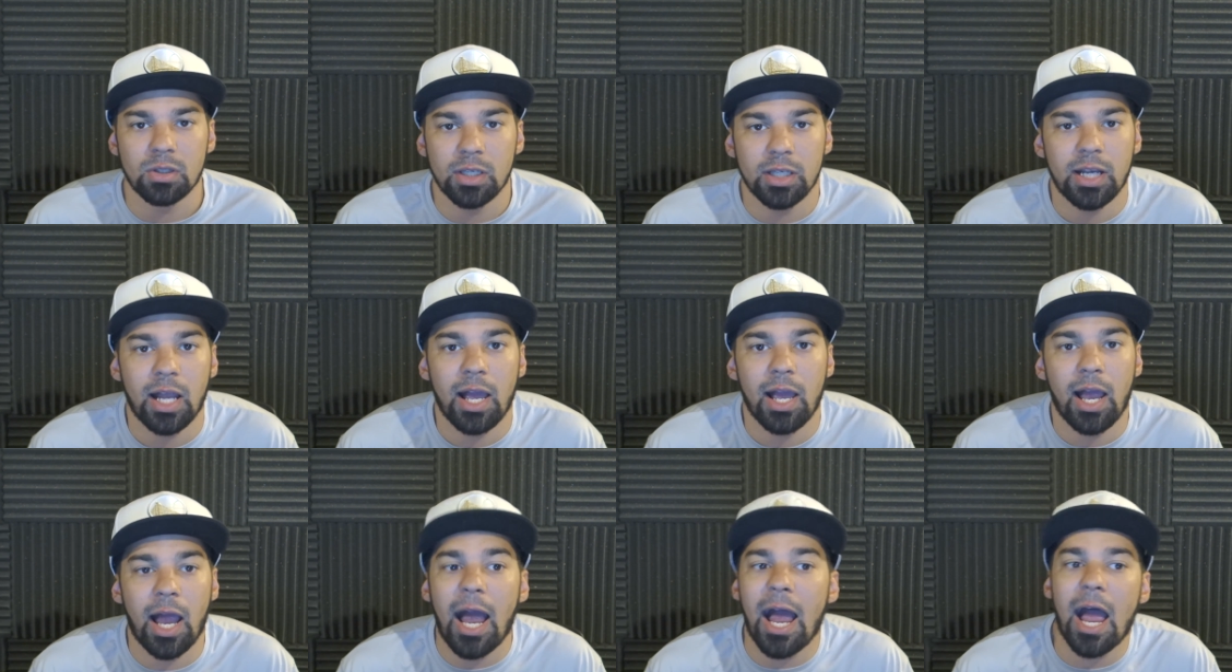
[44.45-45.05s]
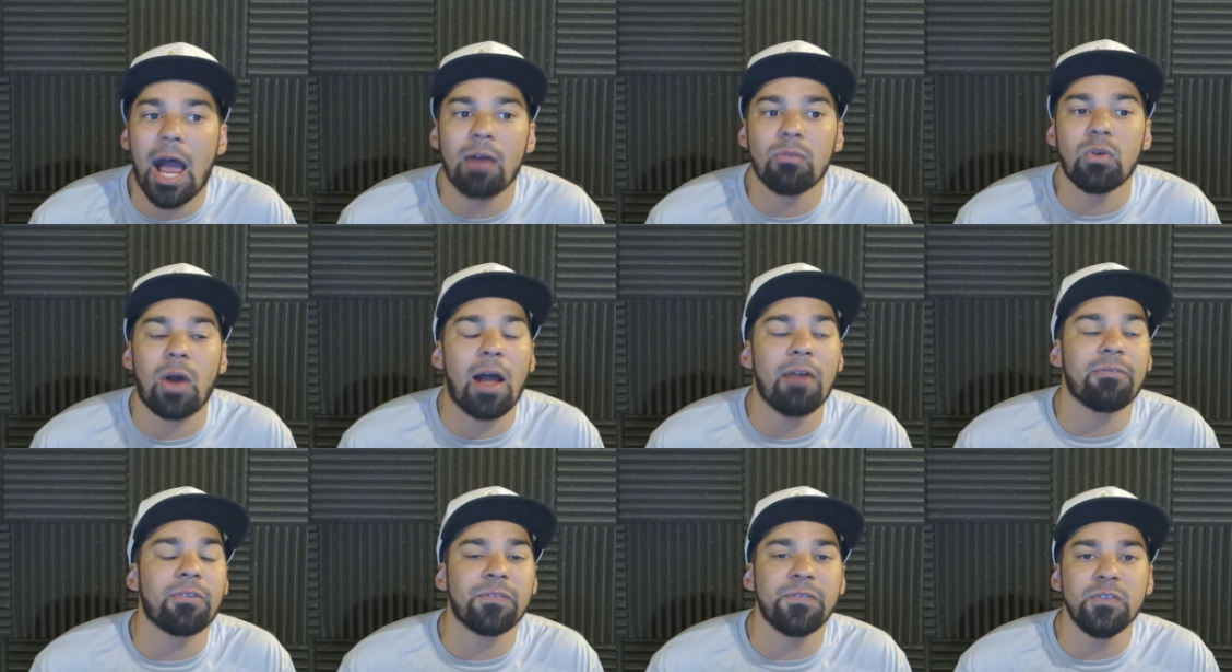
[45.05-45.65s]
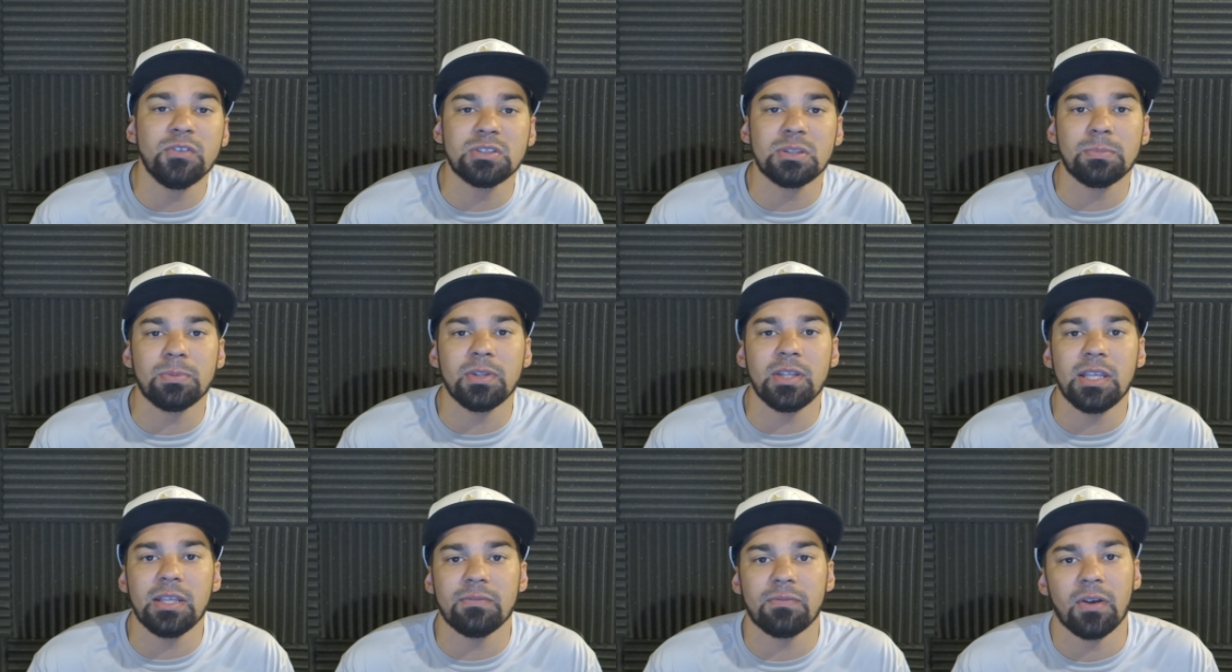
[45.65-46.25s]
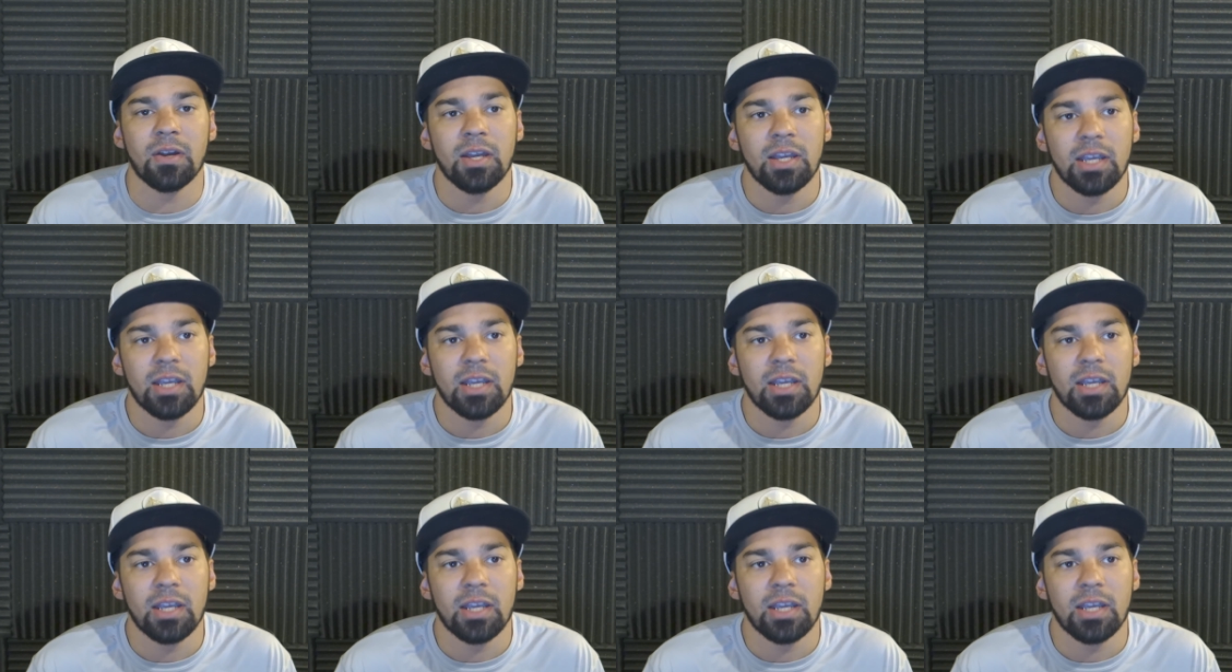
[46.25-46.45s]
And I, I, refuse to believe